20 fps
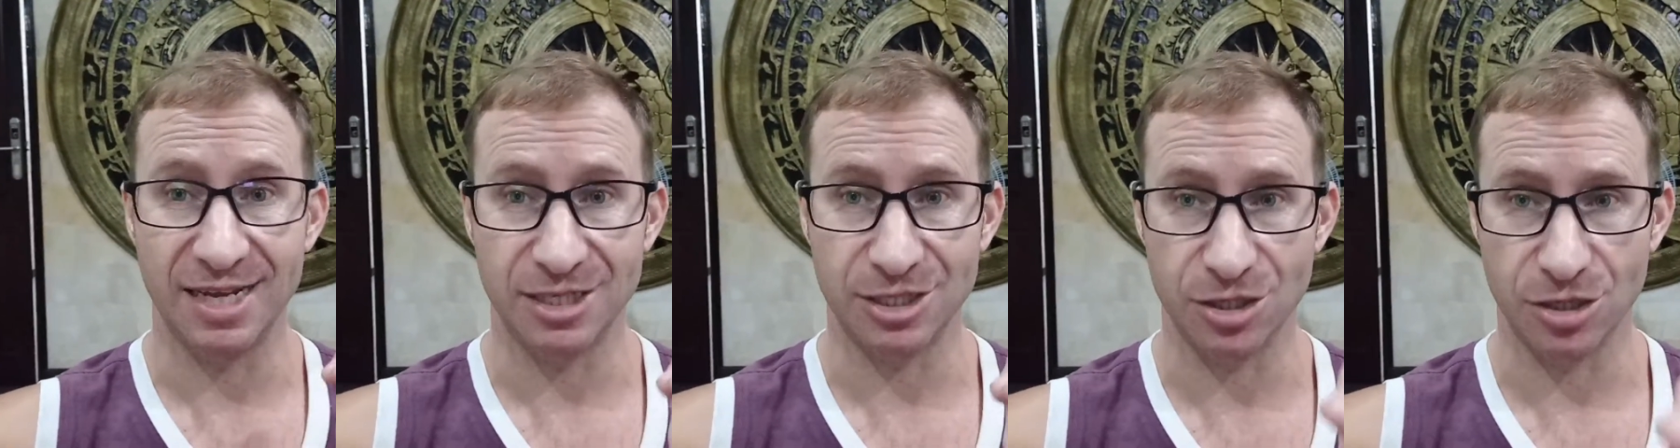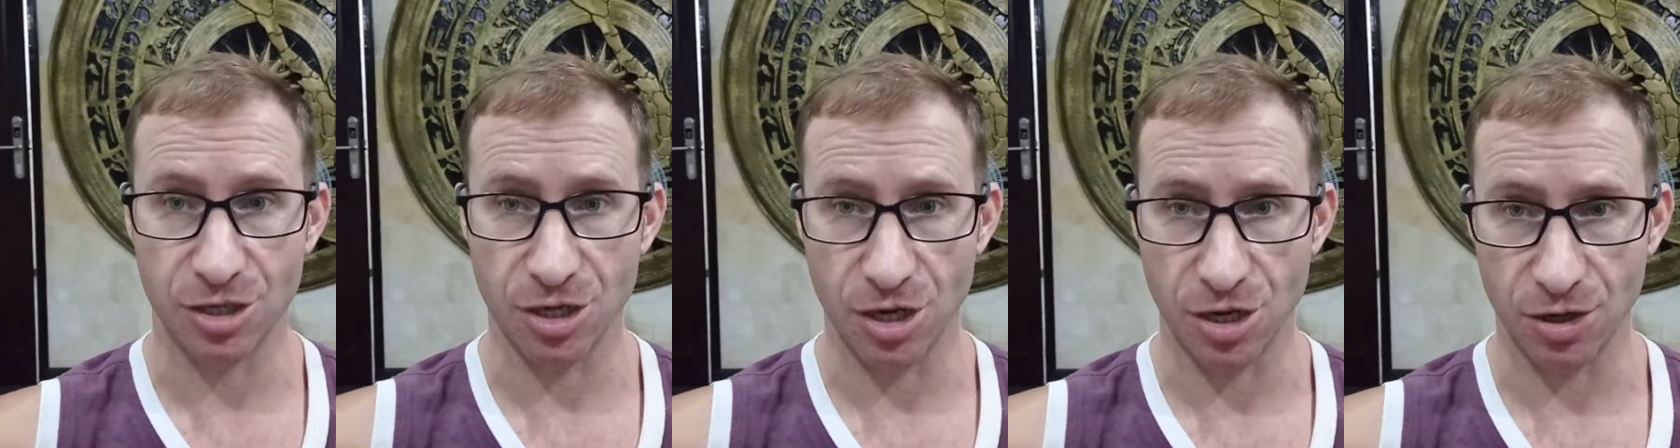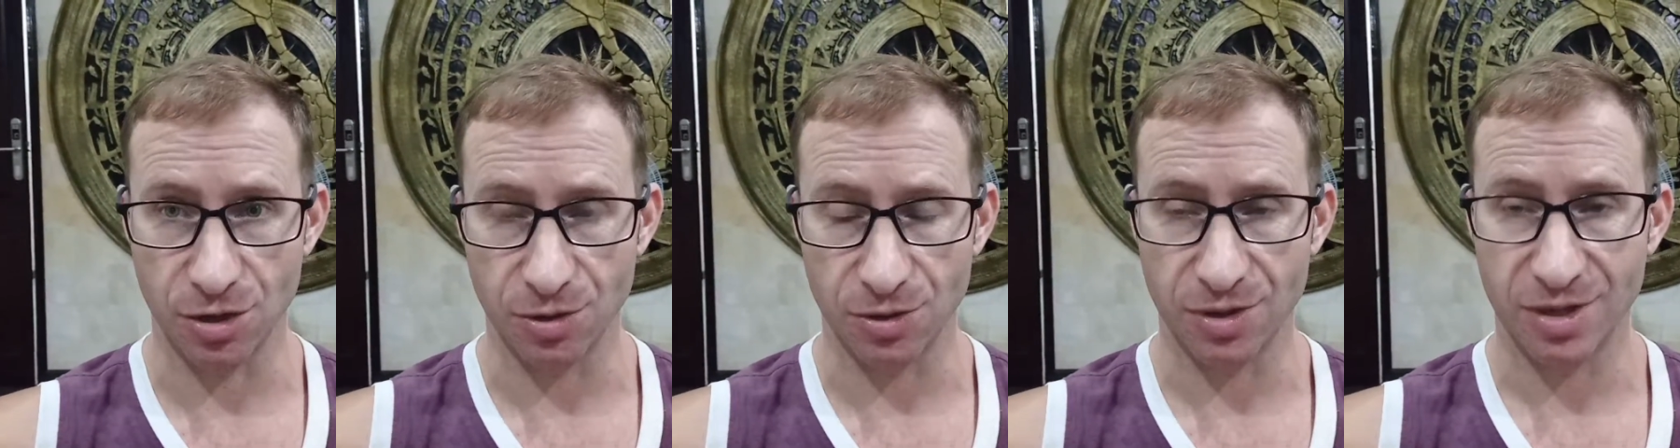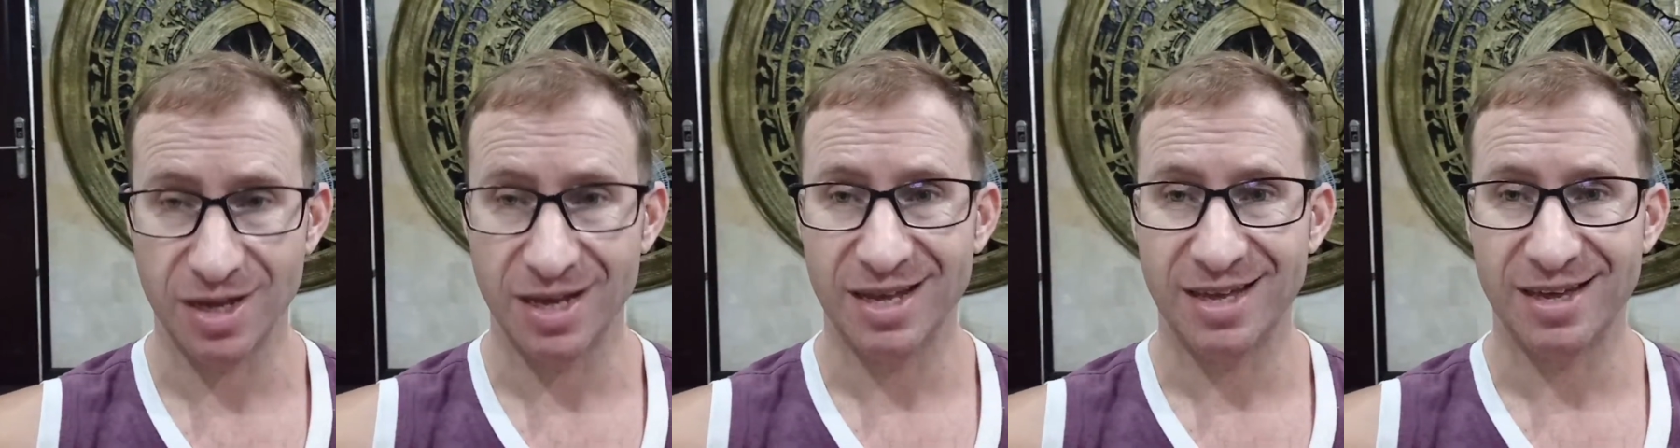let you go.
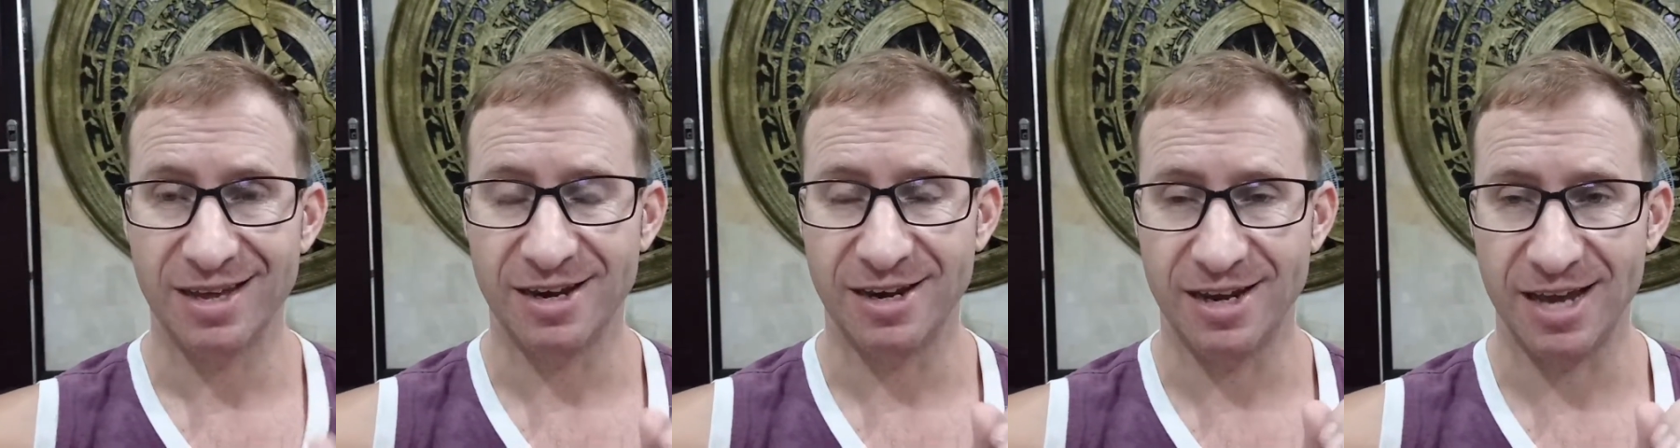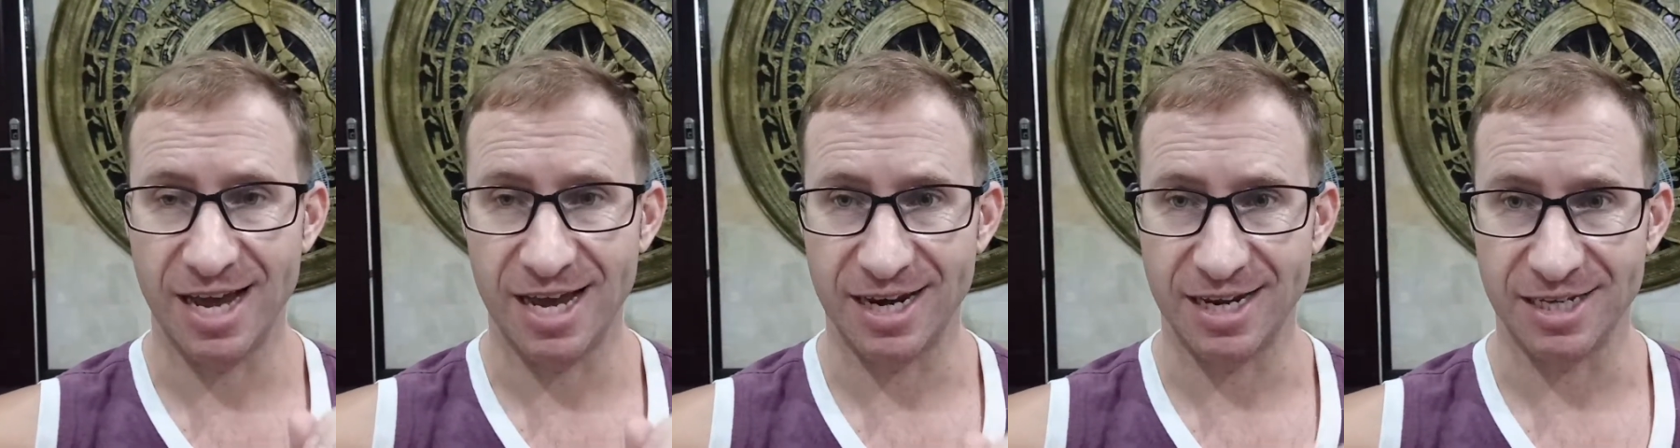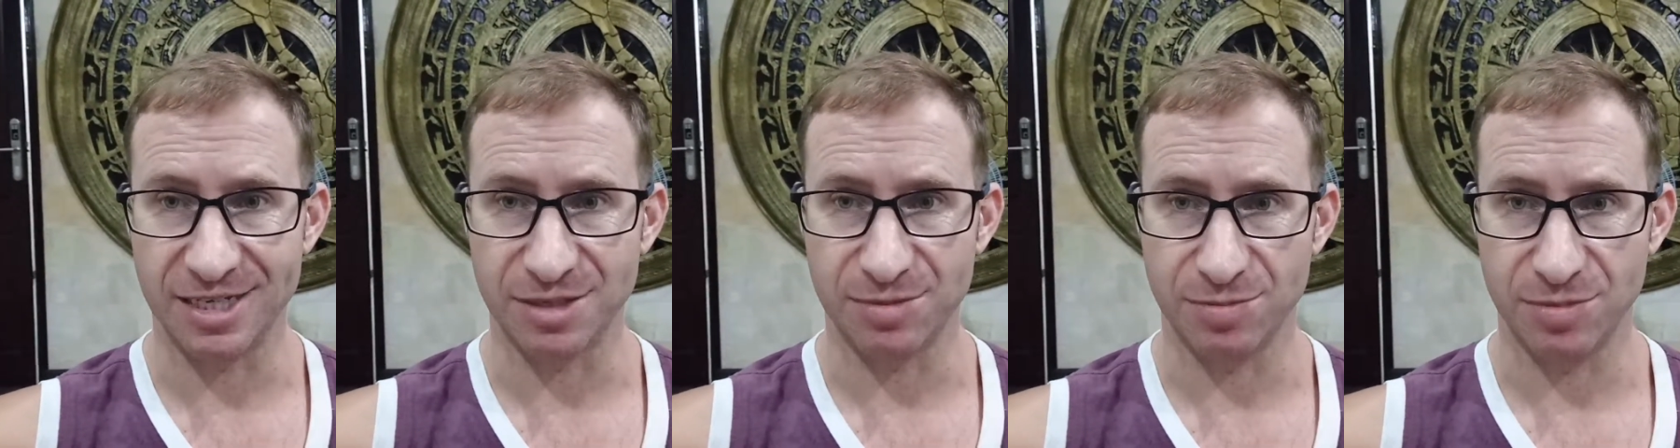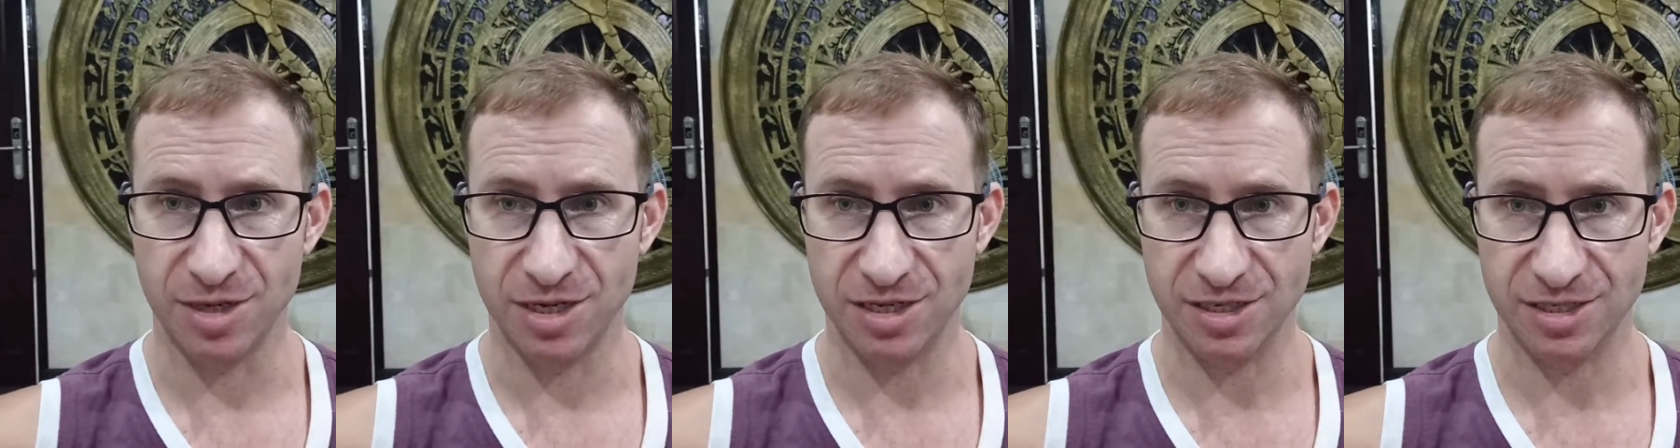And that is
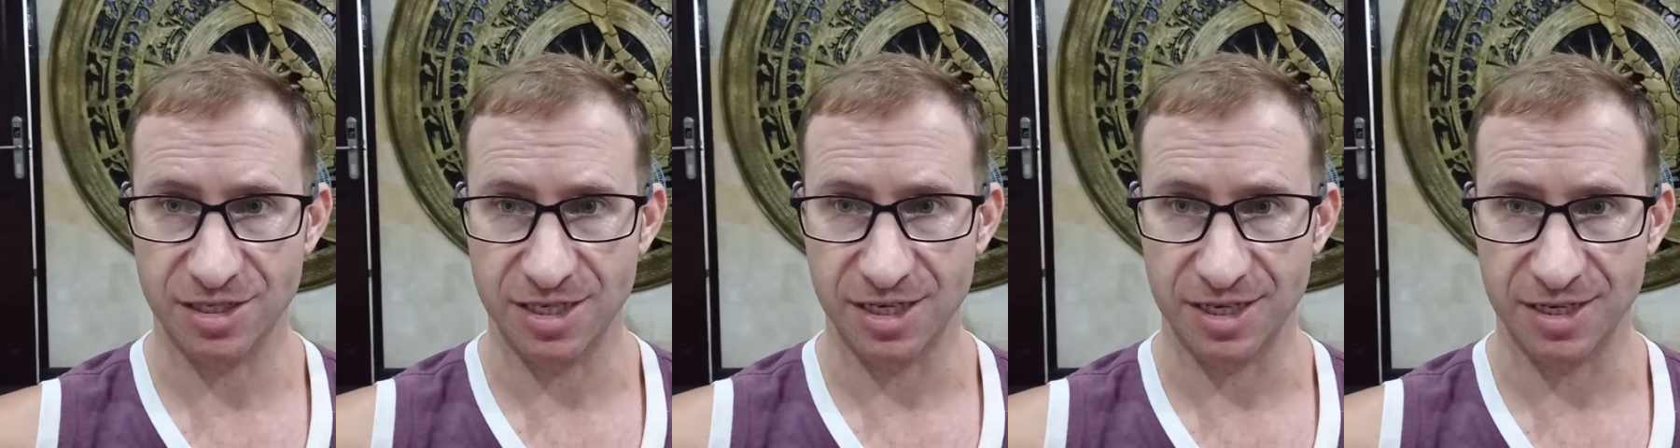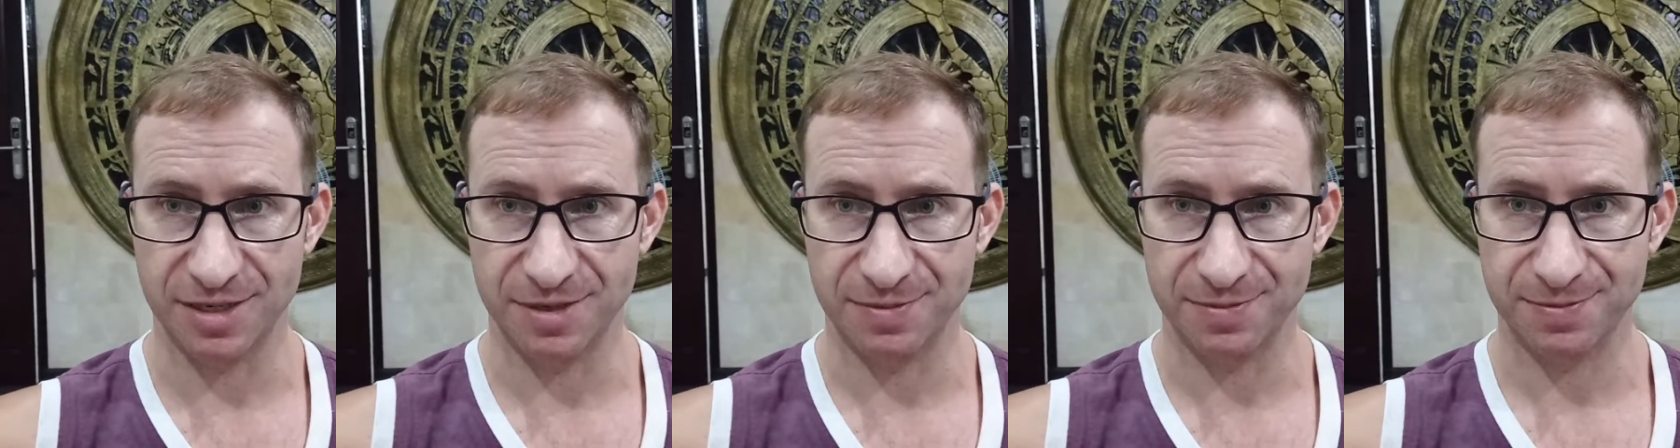mercy.